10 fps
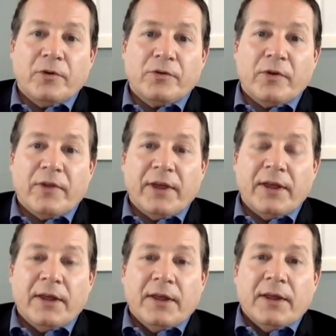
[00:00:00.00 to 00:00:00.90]
First of all, they
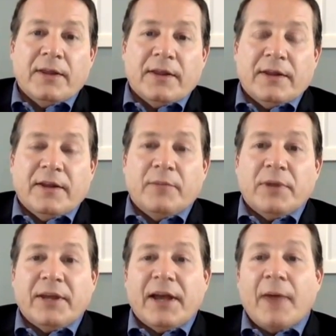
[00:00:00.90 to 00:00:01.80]
they did
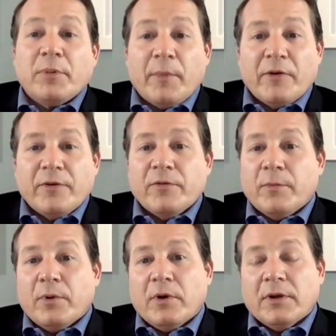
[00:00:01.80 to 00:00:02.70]
play complementary
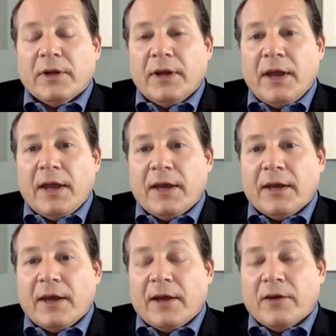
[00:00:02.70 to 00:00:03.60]
football, and,
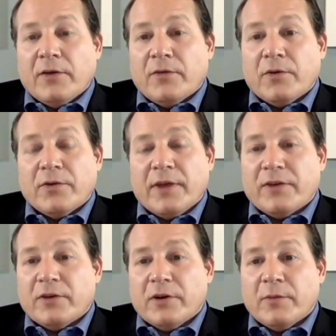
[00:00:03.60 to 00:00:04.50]
and I know you've heard
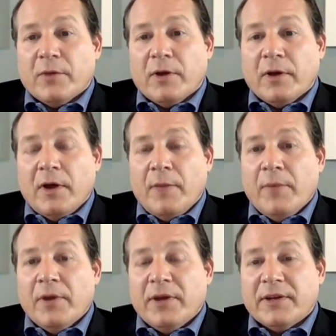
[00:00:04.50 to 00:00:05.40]
that term a, a
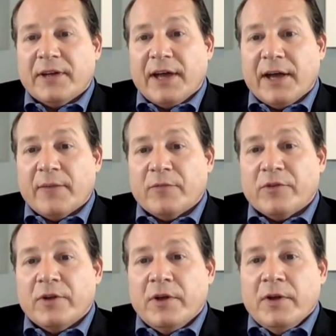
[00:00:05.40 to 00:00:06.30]
million times,
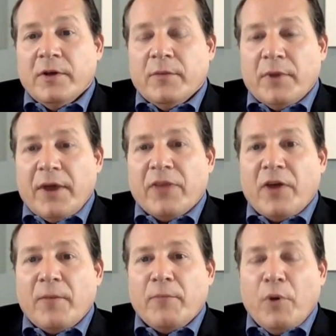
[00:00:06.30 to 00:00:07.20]
but I
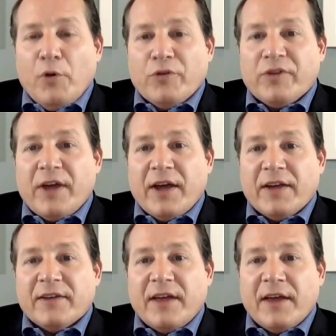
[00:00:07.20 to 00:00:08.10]
thought both
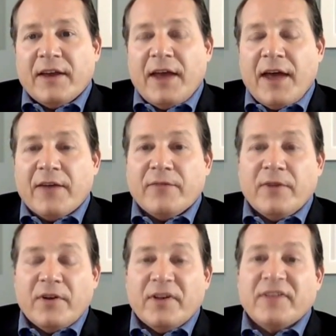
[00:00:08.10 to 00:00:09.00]
sides had, had a
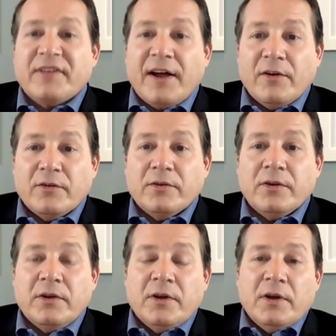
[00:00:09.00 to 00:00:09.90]
very sound
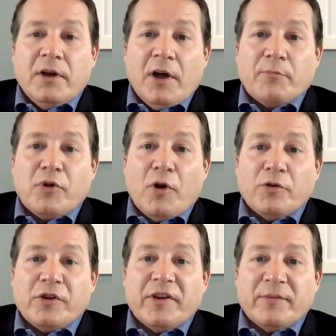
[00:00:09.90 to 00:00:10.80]

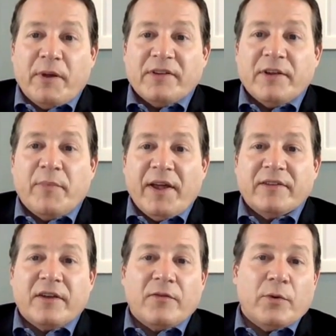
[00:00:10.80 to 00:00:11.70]
approach, especially
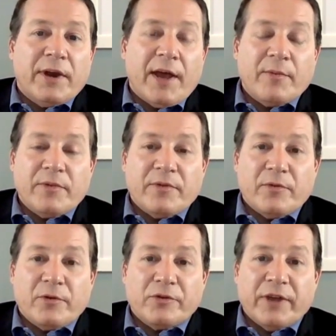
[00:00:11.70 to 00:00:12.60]
based off what happened the
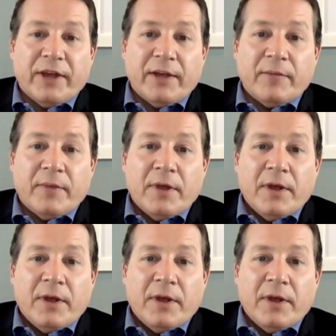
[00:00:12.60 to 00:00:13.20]
first game.